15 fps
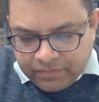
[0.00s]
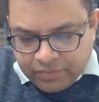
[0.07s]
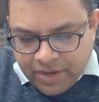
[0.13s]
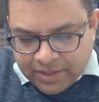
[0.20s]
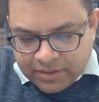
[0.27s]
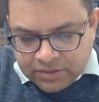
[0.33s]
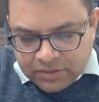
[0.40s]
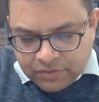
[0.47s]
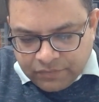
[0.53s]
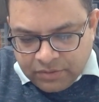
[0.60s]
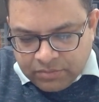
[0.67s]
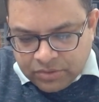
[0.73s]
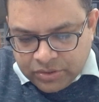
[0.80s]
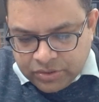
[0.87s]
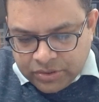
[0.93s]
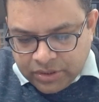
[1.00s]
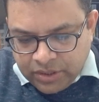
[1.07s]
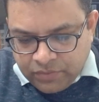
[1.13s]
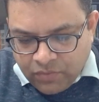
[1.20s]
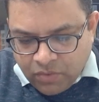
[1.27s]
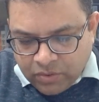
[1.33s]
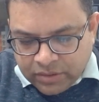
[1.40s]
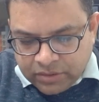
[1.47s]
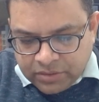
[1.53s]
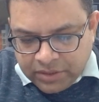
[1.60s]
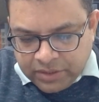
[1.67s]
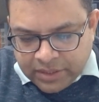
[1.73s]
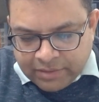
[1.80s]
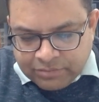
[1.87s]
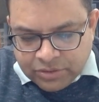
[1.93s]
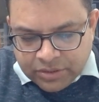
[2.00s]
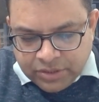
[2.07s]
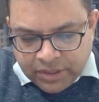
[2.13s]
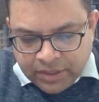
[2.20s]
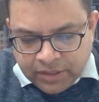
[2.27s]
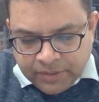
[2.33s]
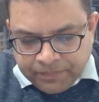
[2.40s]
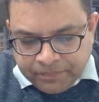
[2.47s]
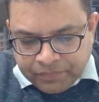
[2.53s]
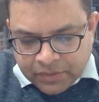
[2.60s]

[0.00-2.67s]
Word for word: Practice of immersion in water three times a day.